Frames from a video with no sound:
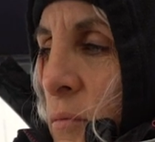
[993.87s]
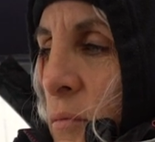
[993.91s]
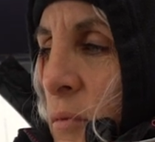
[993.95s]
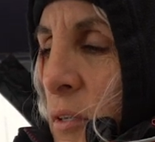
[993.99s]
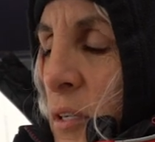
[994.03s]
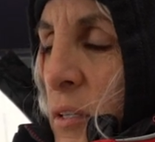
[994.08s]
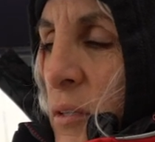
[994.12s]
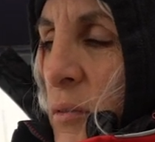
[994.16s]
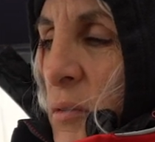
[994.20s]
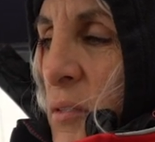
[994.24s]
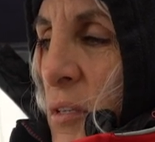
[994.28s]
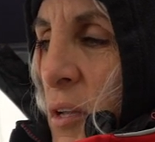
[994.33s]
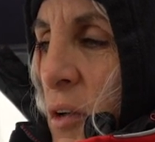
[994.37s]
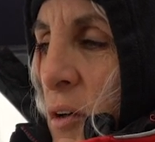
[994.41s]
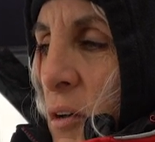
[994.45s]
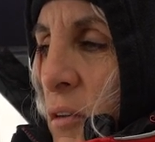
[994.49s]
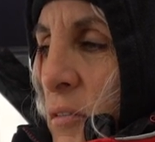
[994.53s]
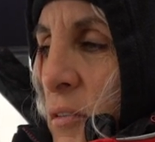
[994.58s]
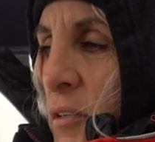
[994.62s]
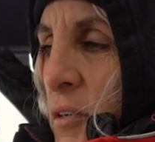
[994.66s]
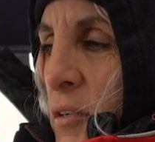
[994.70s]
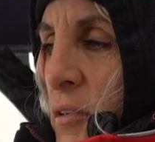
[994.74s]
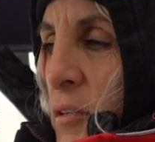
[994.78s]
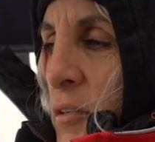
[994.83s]
what are those
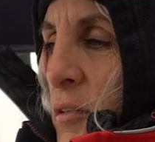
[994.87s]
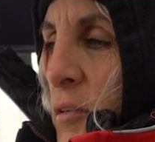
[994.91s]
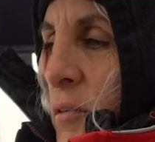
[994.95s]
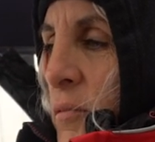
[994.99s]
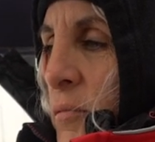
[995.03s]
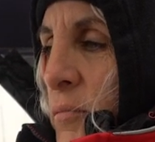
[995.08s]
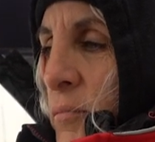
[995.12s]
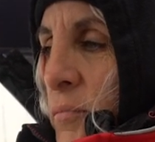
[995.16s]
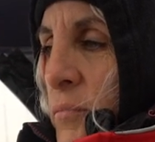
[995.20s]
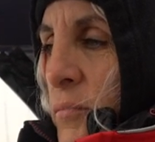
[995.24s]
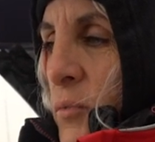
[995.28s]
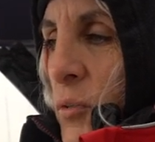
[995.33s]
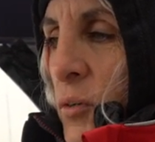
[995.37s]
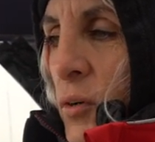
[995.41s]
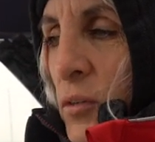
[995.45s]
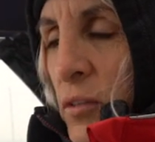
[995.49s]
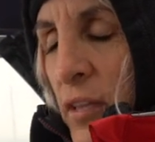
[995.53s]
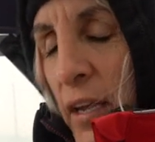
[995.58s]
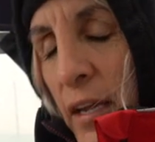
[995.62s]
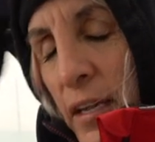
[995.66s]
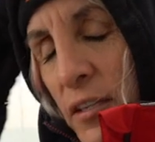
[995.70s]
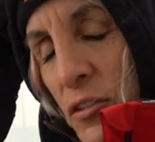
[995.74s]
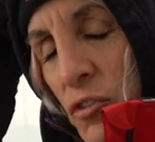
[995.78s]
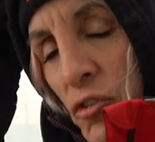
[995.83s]
called? All the,
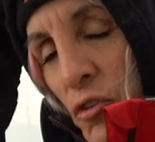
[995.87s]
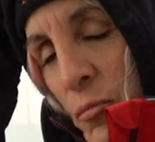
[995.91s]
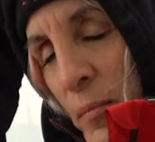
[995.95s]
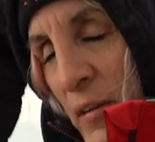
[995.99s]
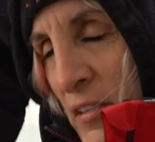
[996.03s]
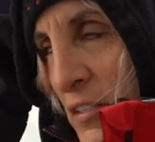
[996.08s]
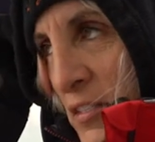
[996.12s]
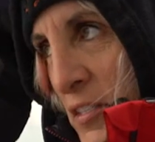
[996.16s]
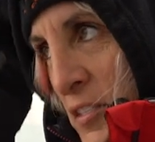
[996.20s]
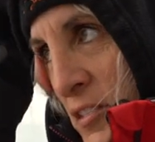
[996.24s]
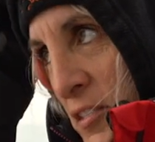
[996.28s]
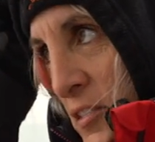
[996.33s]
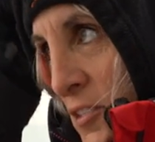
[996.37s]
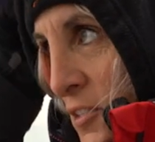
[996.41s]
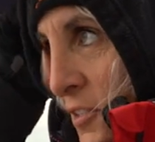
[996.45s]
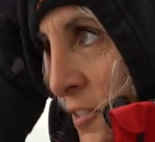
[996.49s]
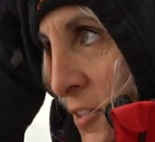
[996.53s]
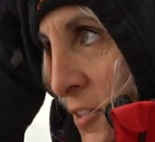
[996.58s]
the instruments.